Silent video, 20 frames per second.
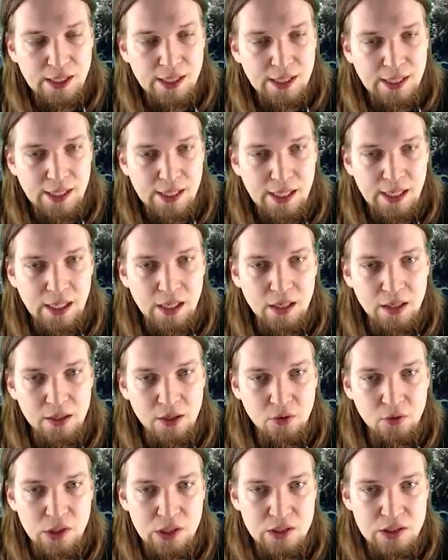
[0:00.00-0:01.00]
and now
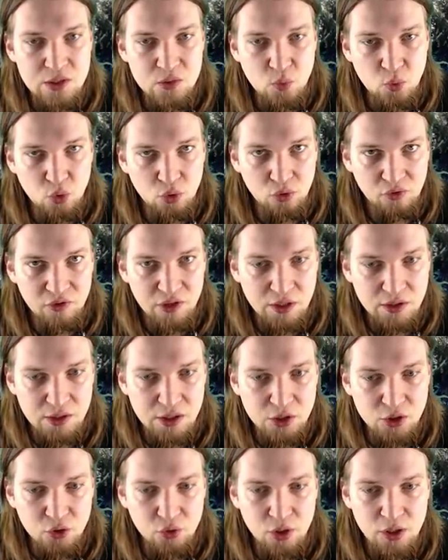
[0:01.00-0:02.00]
he's sworn fealty
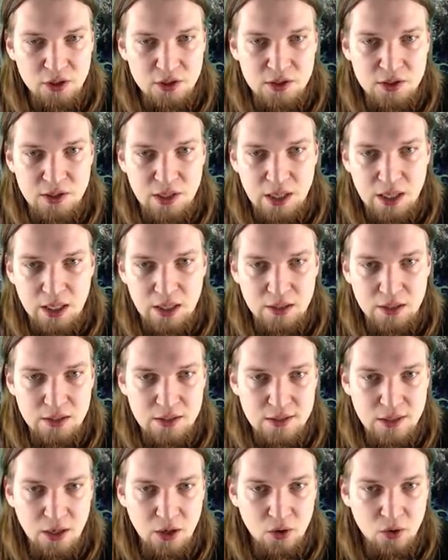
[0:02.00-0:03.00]
to us and is
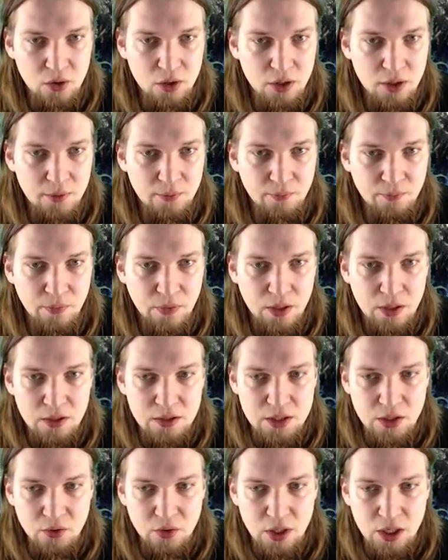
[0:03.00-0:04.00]
our is
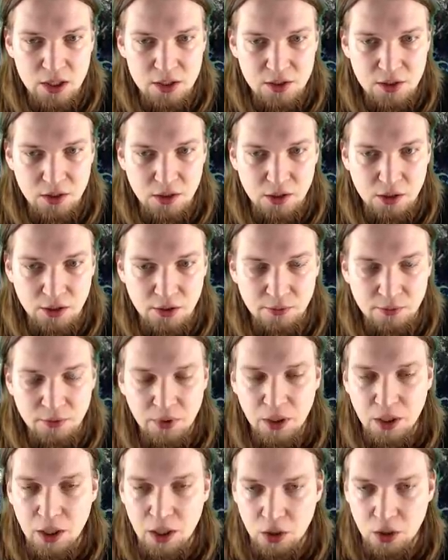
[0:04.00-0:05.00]
our Huscarl,
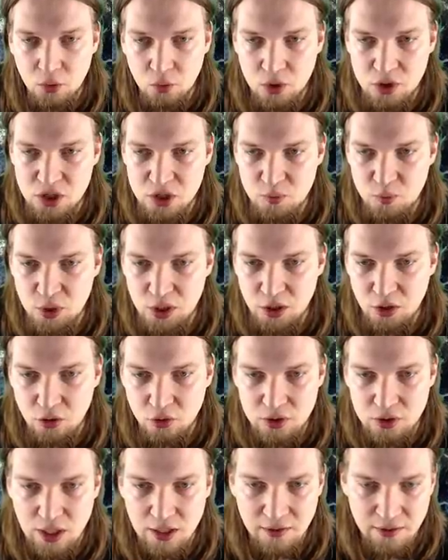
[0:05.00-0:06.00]
which is pretty
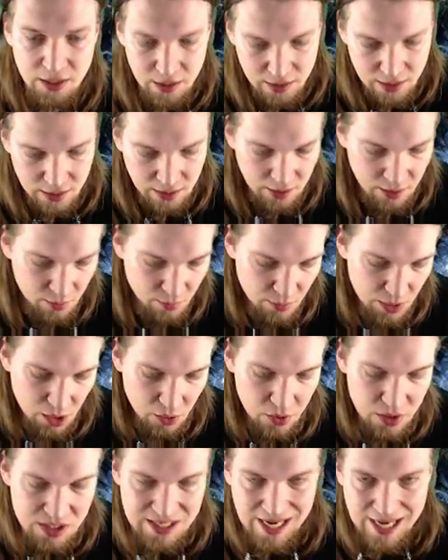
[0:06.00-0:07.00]
good. I think um, our
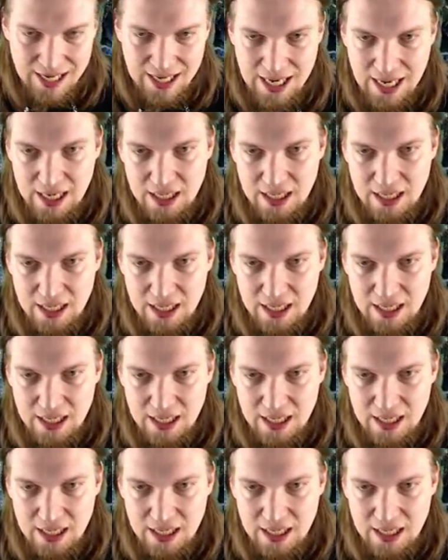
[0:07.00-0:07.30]
Dane Axe